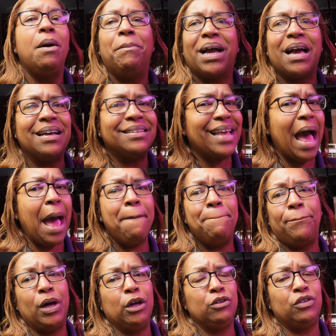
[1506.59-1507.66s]
because I'm
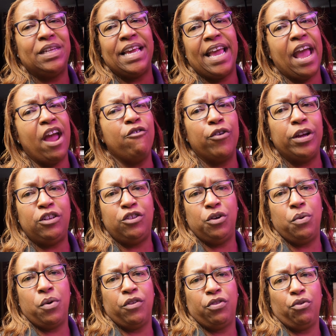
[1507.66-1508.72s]
posting every
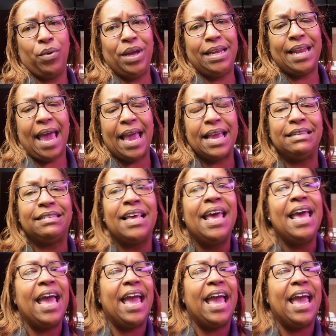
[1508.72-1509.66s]
two or three days.